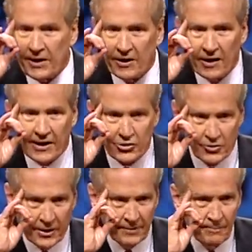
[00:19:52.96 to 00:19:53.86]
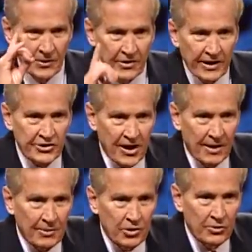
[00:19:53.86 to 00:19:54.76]
intellectually. The next
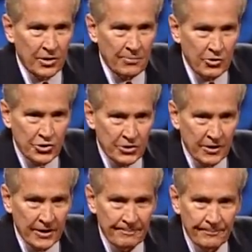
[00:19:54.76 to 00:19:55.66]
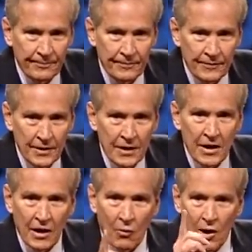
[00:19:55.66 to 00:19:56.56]
time he knew it emotionally.
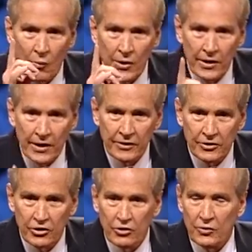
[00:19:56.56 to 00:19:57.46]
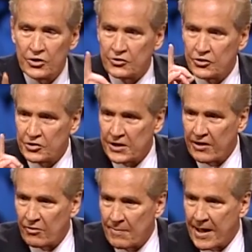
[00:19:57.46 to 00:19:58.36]
Now, what we need to do is to see
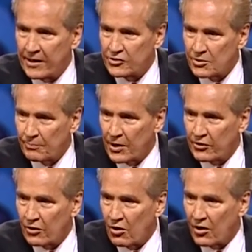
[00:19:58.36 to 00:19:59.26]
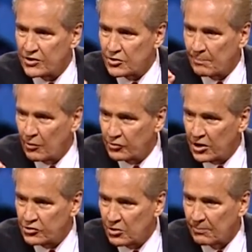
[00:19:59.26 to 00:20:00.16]
every man as a brother or as a
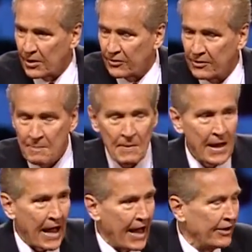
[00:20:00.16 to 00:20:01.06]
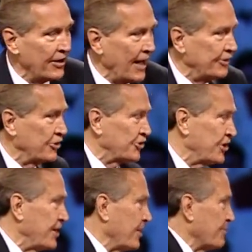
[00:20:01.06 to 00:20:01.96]
potential brother, and not to
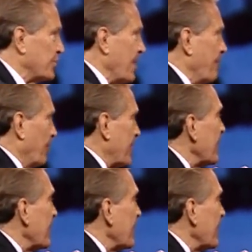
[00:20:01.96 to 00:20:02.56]
see them simply